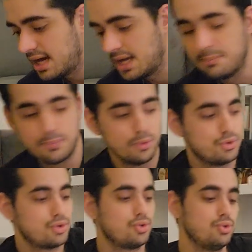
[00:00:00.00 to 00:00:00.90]
I
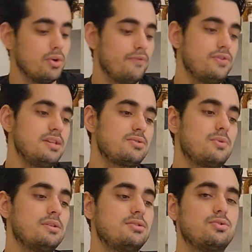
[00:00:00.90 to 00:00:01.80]
put two of these
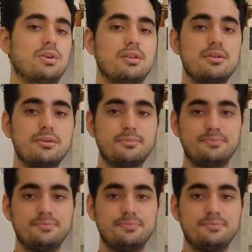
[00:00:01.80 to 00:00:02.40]
ones together.